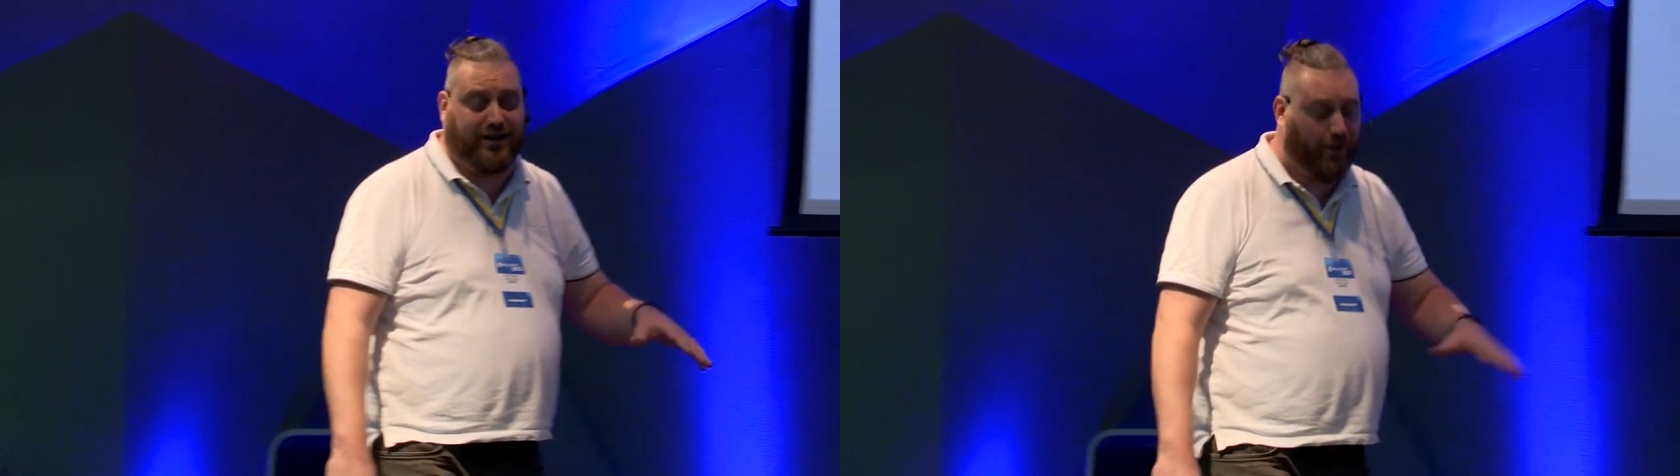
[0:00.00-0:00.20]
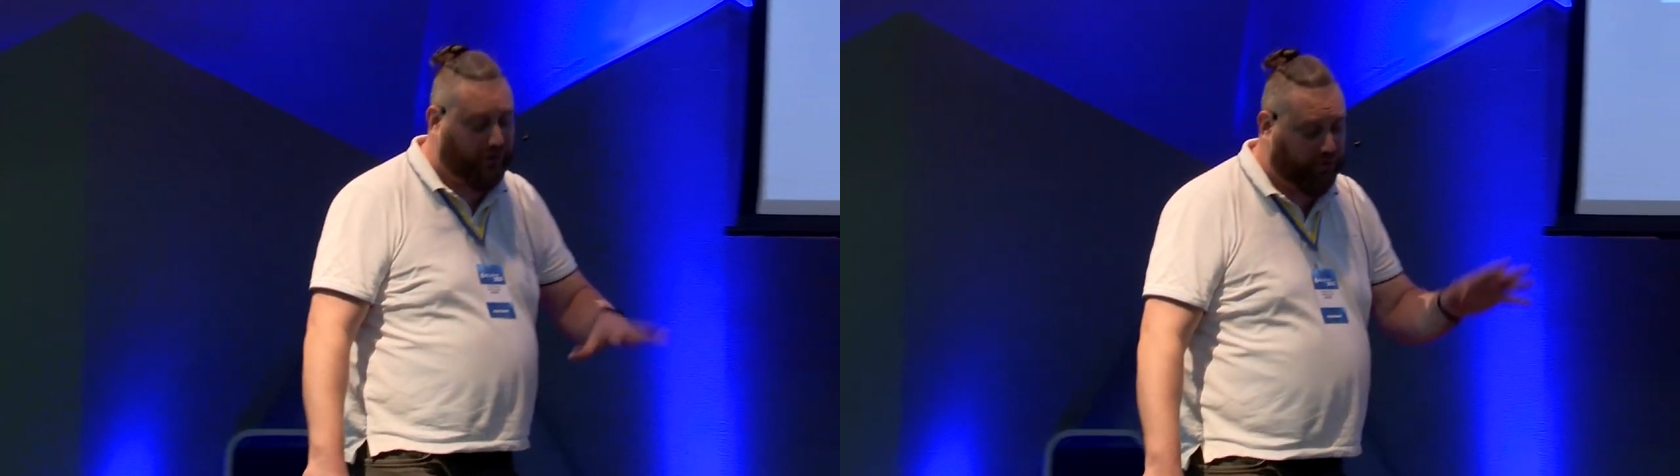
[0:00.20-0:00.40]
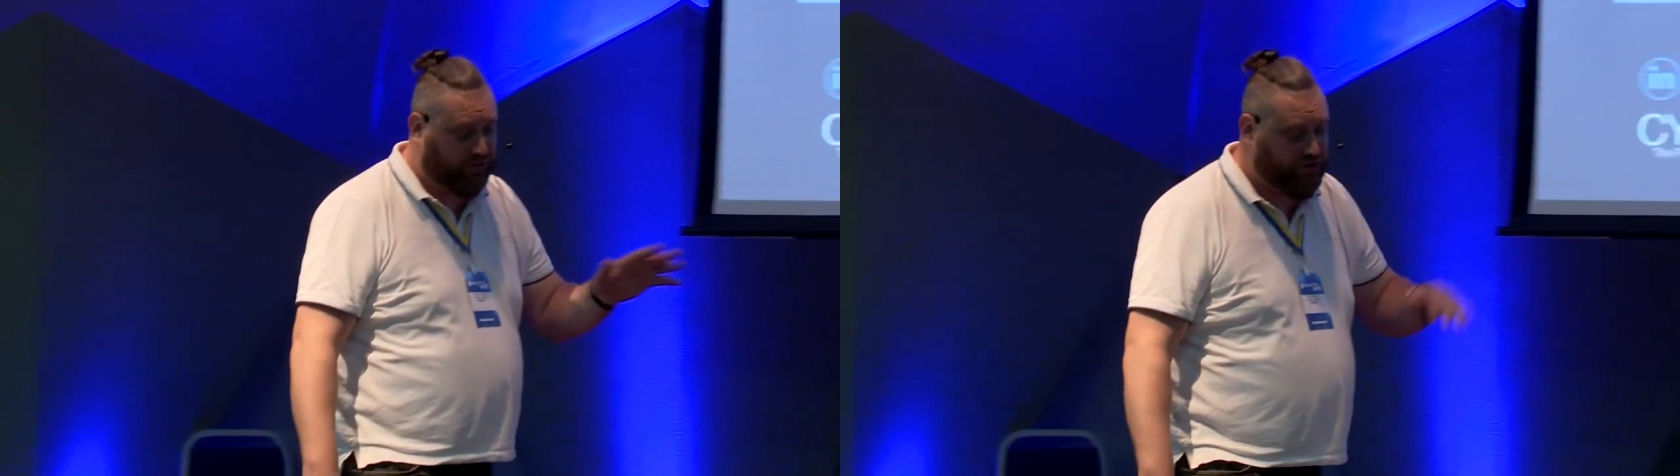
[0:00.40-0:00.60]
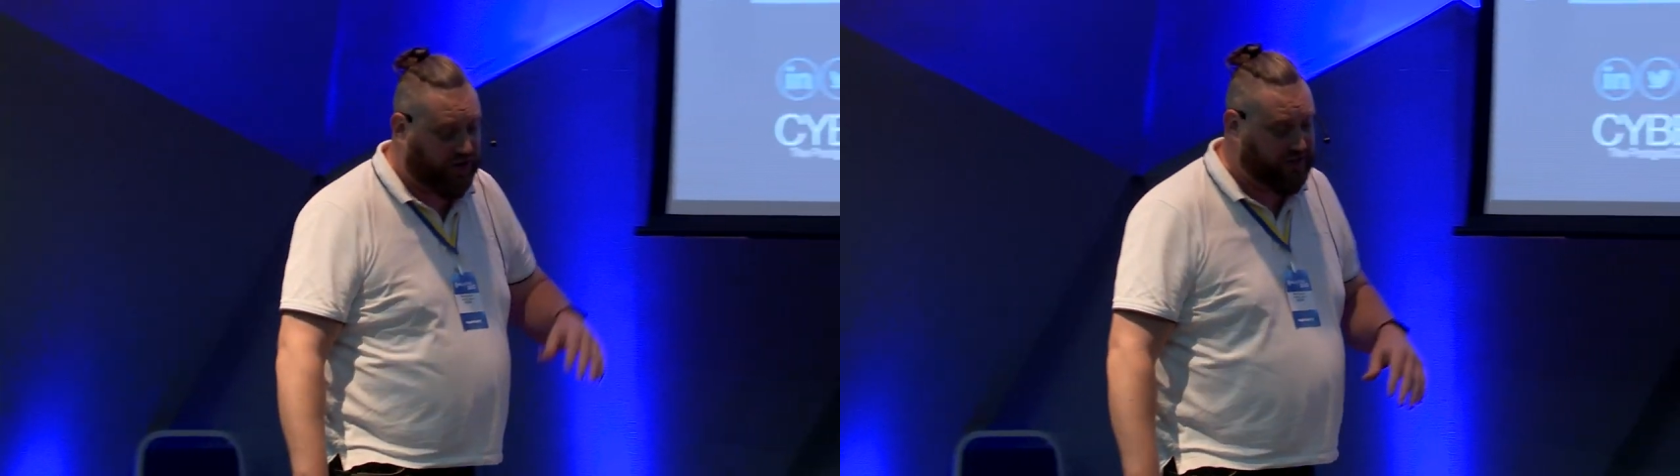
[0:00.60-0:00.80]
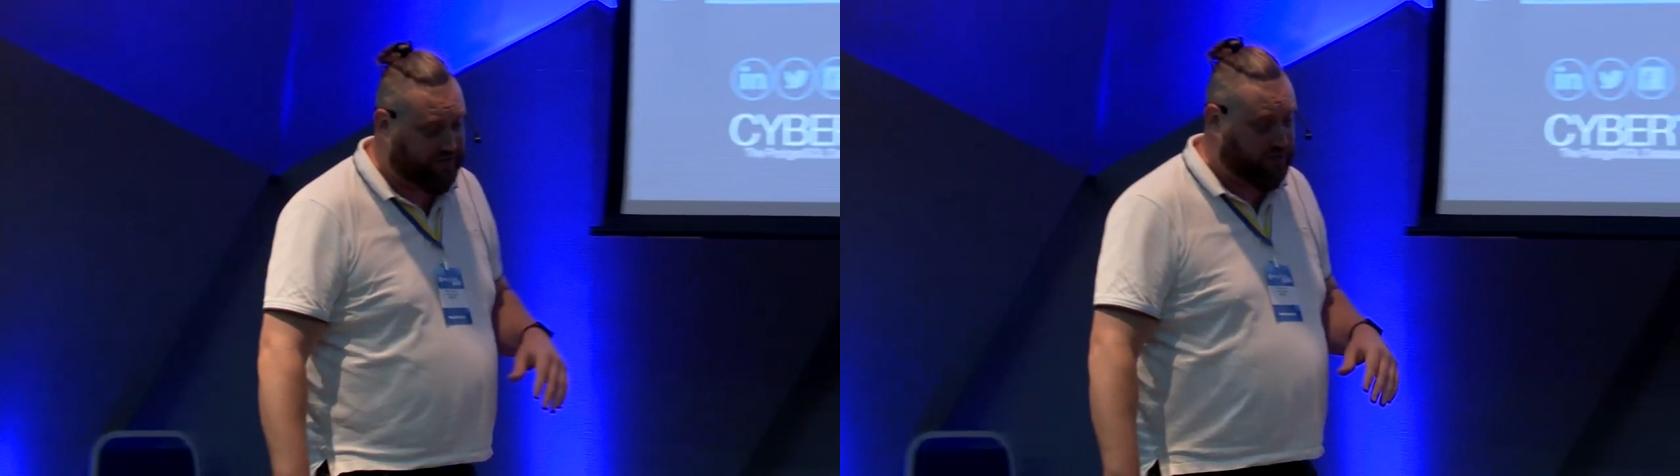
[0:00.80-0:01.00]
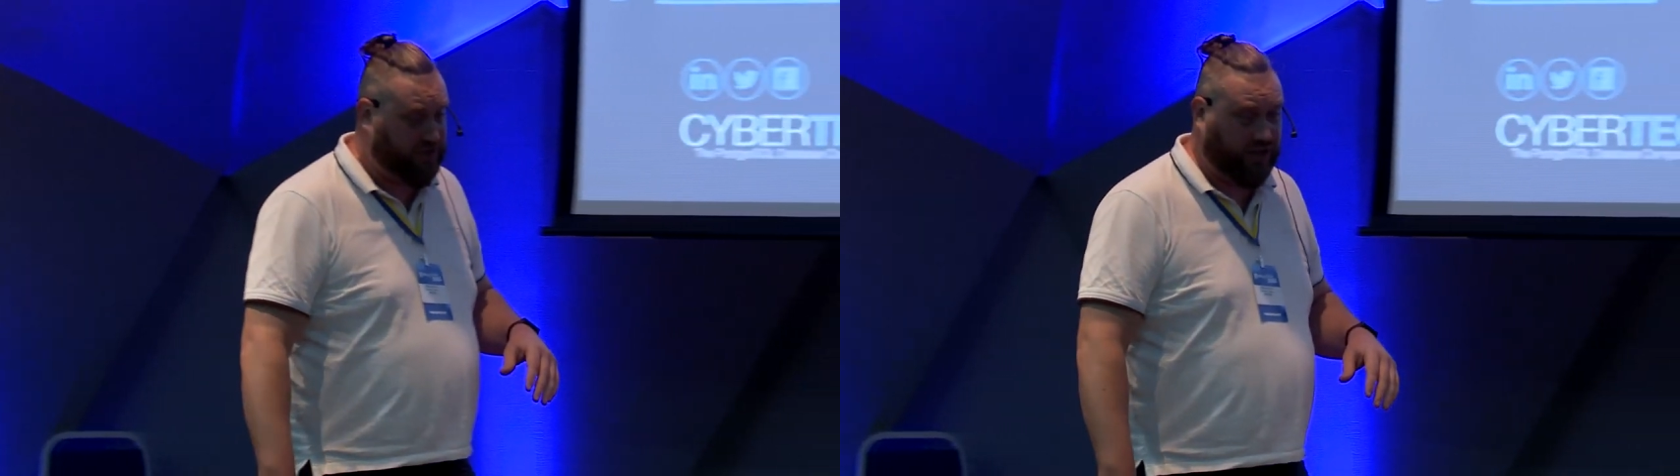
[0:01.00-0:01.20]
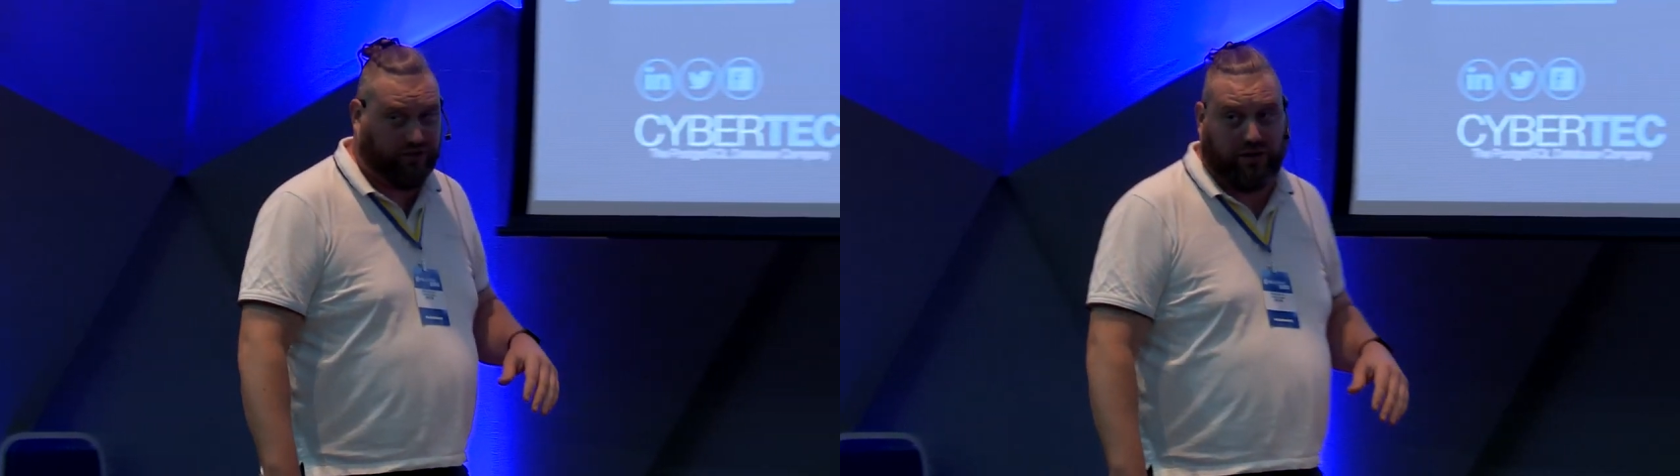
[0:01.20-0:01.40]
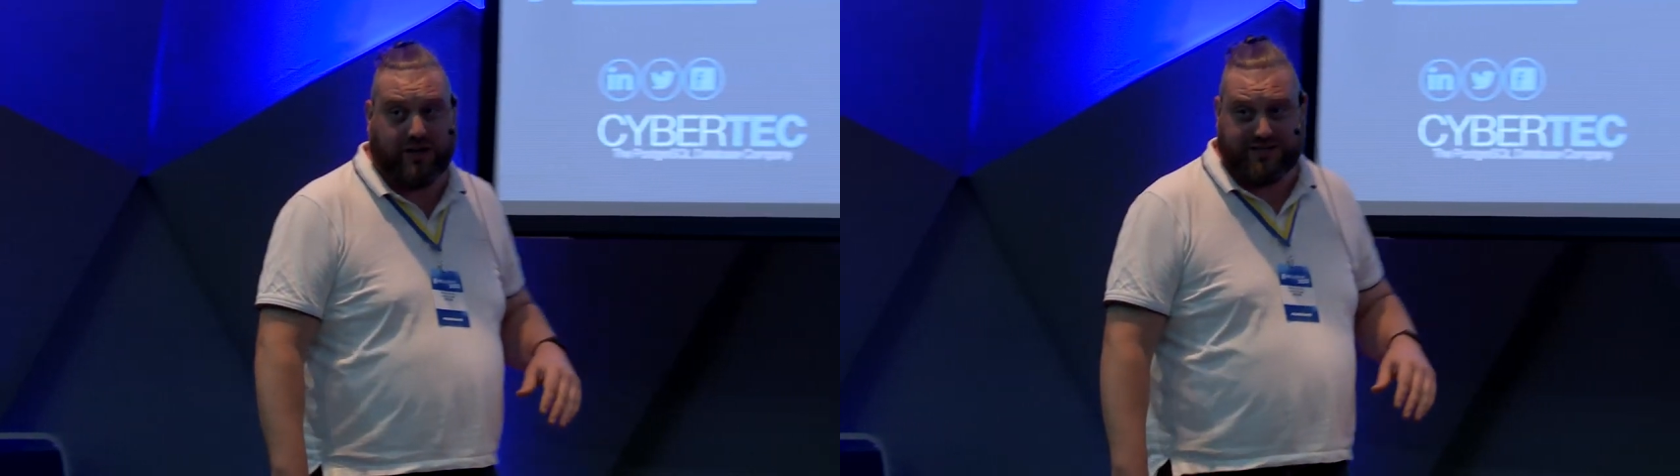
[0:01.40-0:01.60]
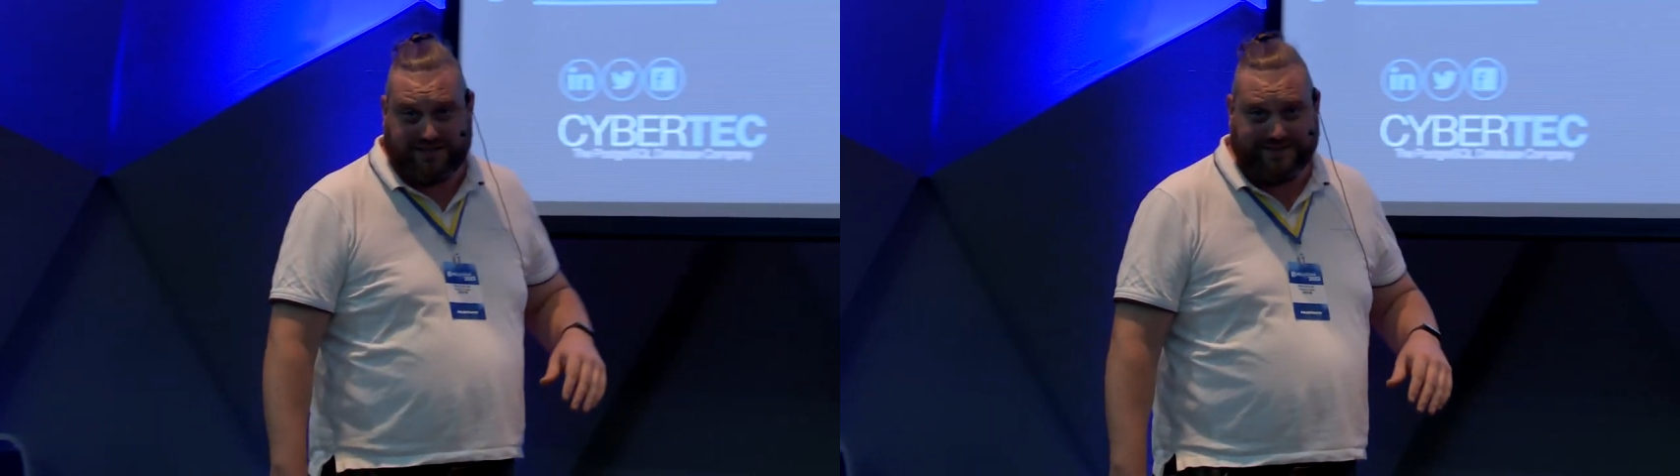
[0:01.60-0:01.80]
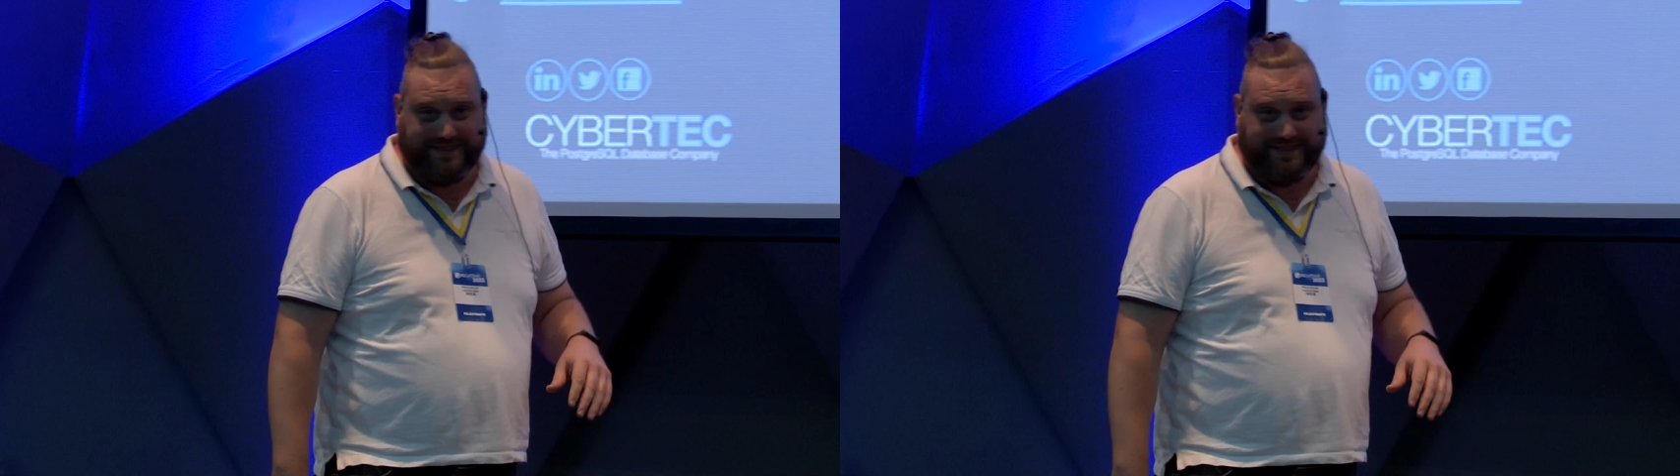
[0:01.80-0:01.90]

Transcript: and I will apologize for telling you lies.